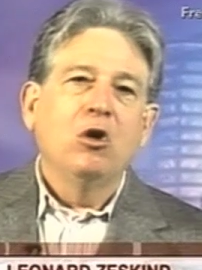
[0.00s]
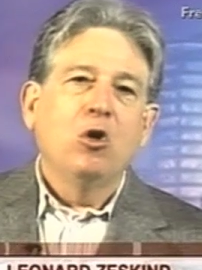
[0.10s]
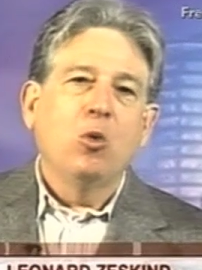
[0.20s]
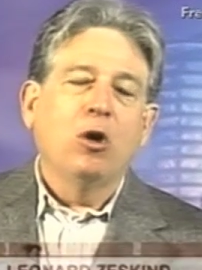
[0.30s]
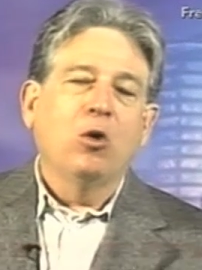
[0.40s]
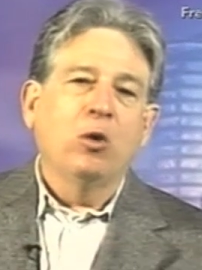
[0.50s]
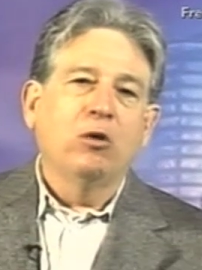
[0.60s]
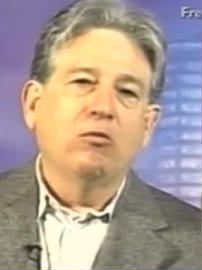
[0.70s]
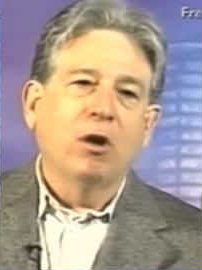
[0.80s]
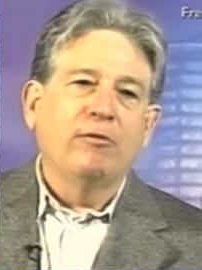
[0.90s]
who are going to
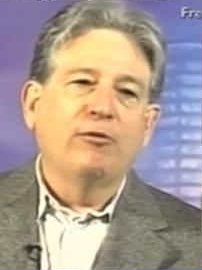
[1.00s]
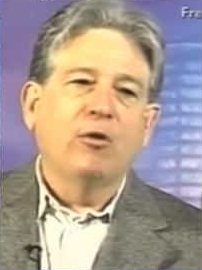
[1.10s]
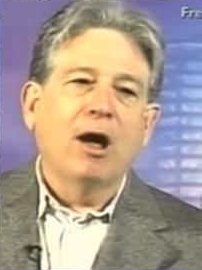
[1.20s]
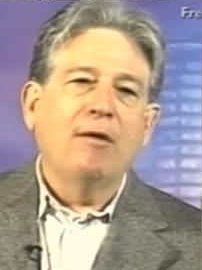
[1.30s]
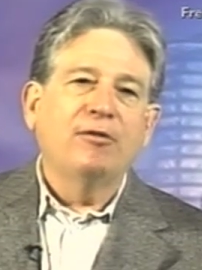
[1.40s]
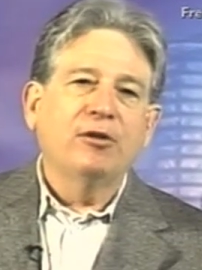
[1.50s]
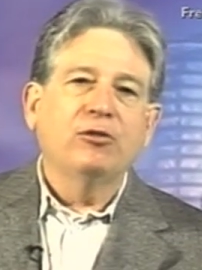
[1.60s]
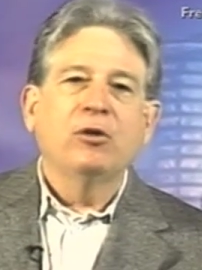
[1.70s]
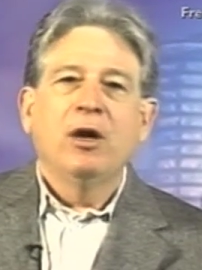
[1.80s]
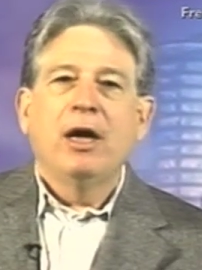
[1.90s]
run for
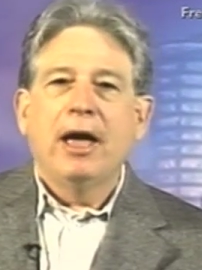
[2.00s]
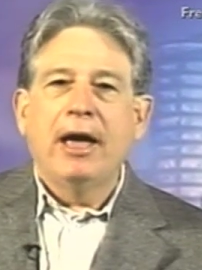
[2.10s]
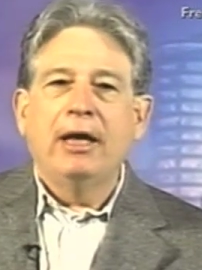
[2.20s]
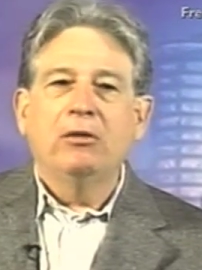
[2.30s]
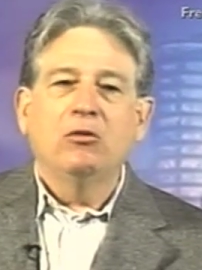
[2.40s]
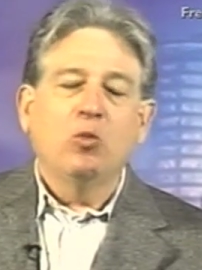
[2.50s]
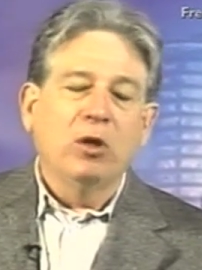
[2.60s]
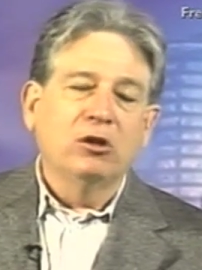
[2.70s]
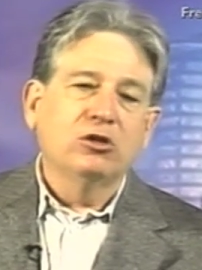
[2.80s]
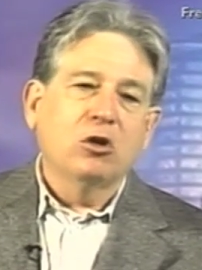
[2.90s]
office, and
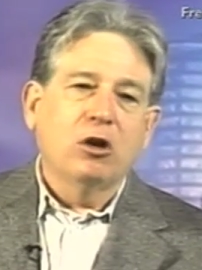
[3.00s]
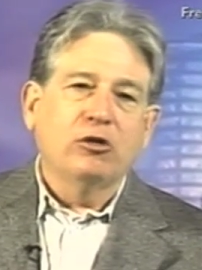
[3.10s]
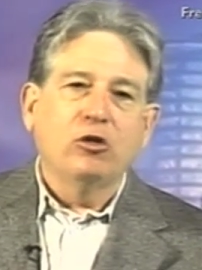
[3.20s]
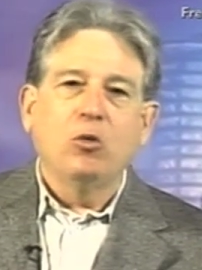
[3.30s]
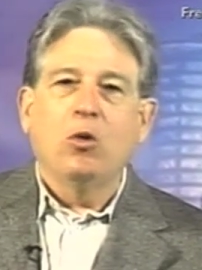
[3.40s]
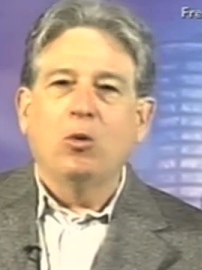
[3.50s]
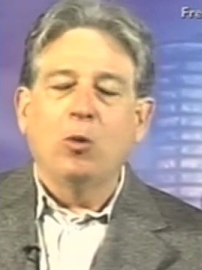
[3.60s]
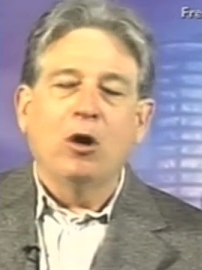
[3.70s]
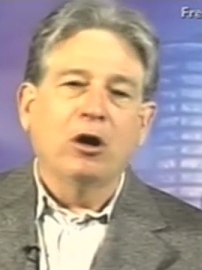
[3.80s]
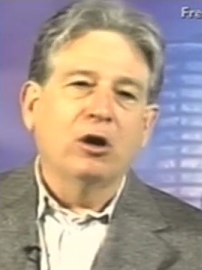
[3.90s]
Willis Carto, who
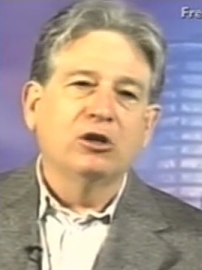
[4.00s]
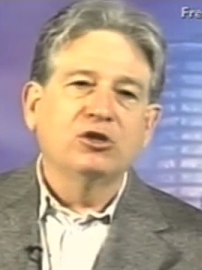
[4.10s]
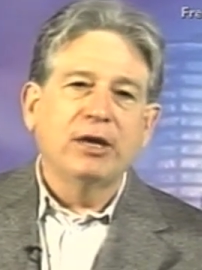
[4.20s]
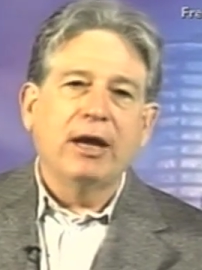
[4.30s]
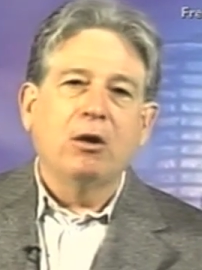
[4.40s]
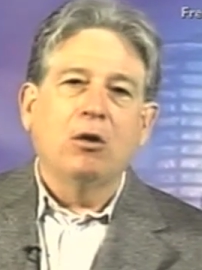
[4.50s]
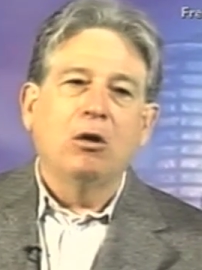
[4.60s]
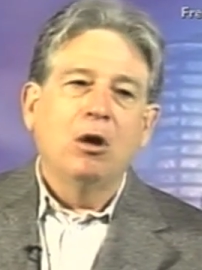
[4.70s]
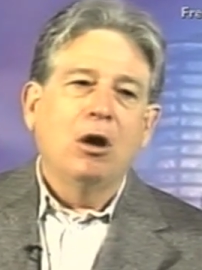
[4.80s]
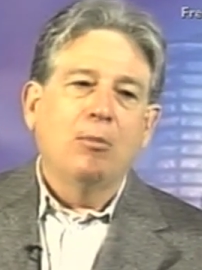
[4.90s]
are going to seek a
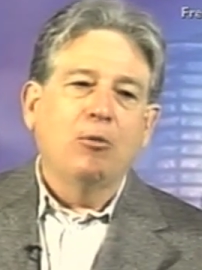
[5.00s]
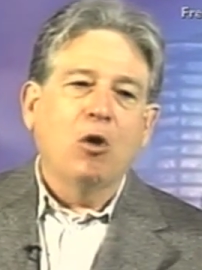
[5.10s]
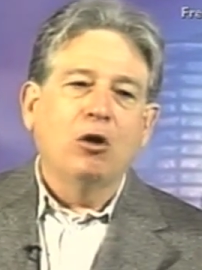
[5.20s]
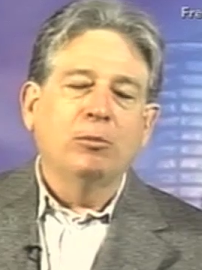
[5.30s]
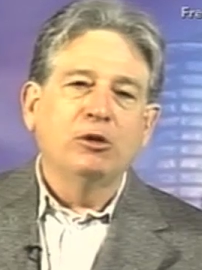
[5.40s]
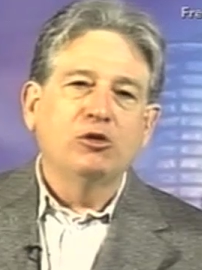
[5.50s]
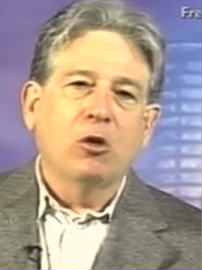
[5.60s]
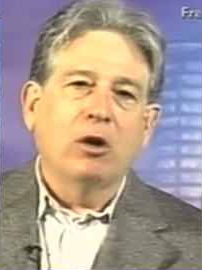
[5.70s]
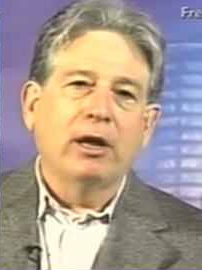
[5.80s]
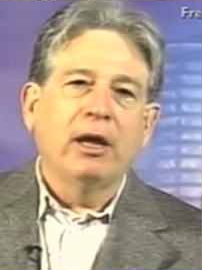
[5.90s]
broader
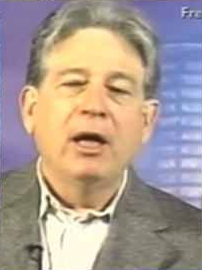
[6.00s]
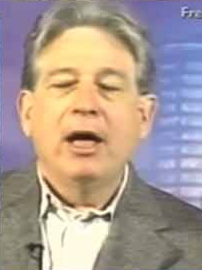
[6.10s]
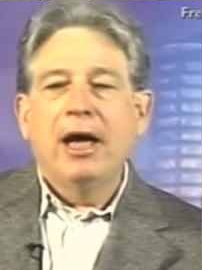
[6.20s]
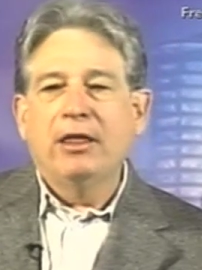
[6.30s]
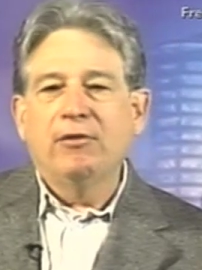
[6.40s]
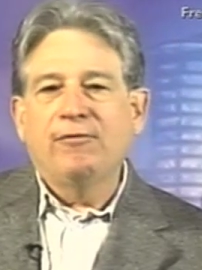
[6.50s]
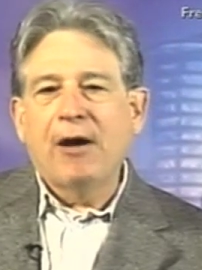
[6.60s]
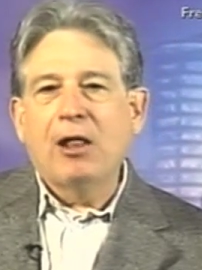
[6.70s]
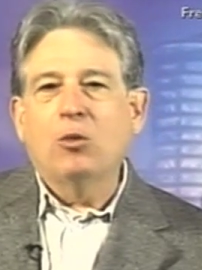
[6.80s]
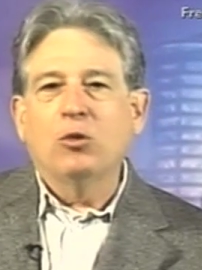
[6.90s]
majority, and the
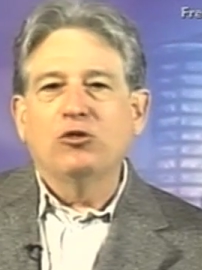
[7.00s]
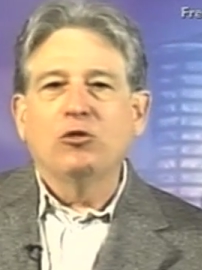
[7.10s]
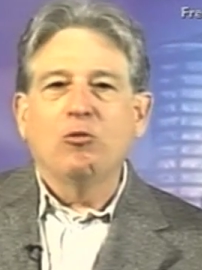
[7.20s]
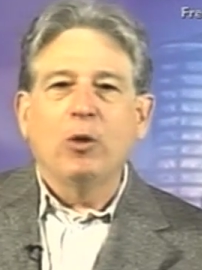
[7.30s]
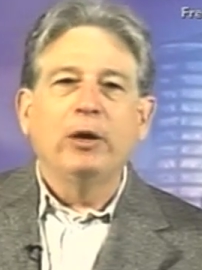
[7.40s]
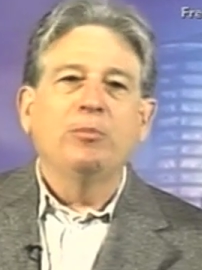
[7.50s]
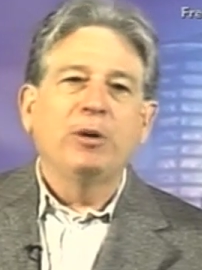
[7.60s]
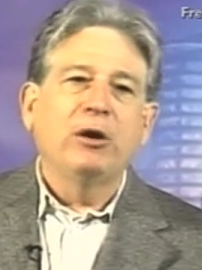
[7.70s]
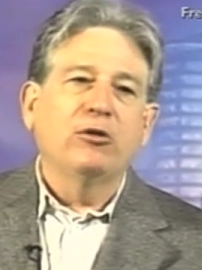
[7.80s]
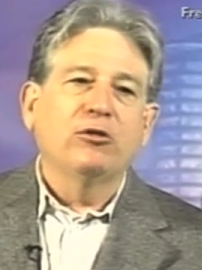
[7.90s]
followers of William
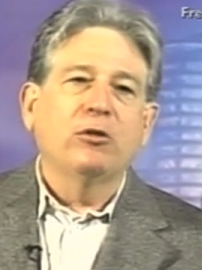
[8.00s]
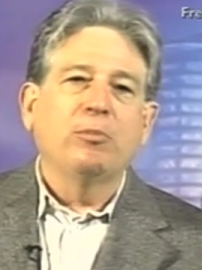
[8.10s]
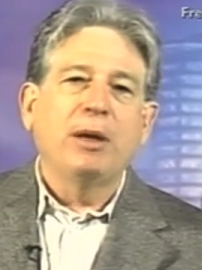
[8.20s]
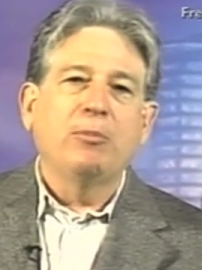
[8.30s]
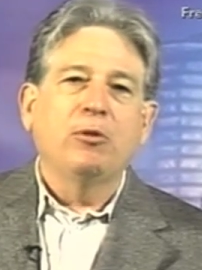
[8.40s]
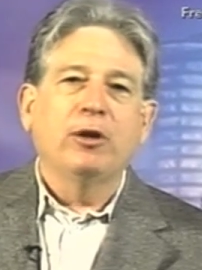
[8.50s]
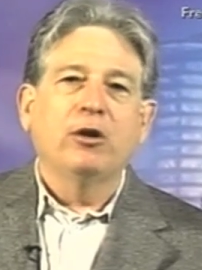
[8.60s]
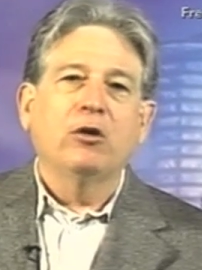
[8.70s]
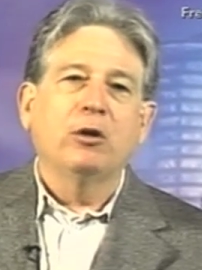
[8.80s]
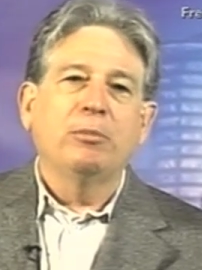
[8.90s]
Pierce, the people that are
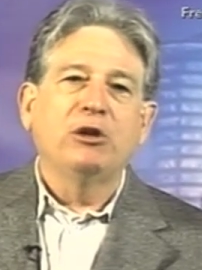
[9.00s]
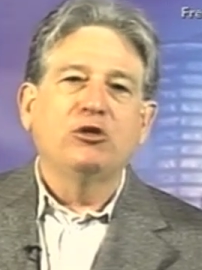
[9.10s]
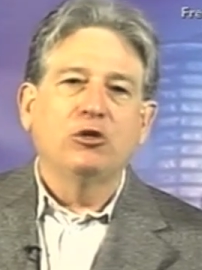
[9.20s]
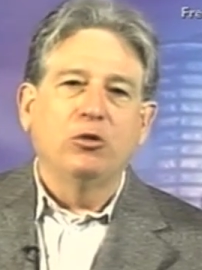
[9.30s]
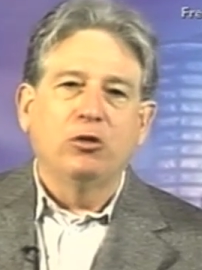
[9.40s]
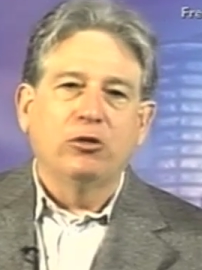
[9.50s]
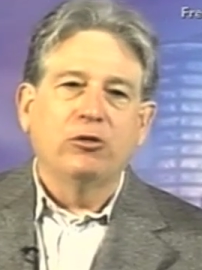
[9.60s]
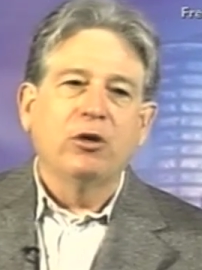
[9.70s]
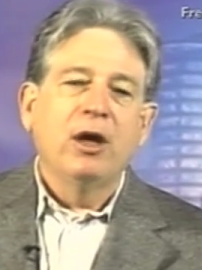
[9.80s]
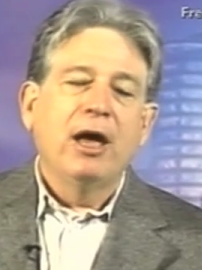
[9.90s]
going to be shooters.